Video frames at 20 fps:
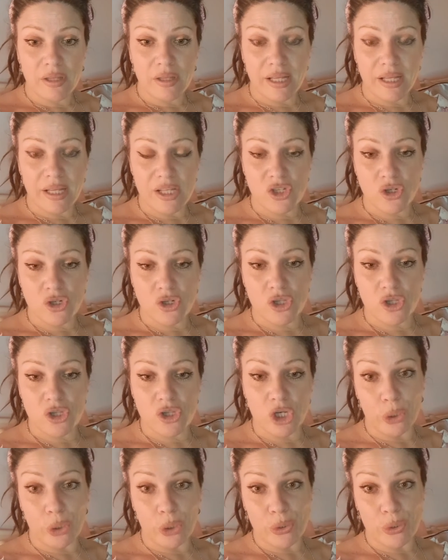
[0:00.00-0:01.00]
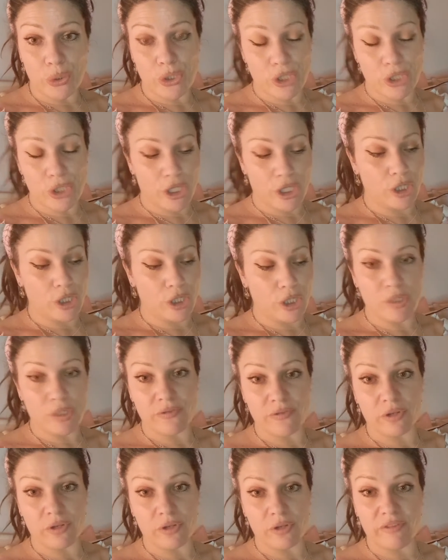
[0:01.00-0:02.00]
That's just the news, and the news is
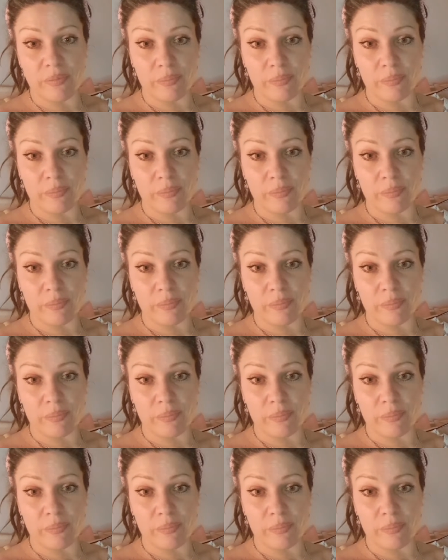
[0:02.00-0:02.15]
full of.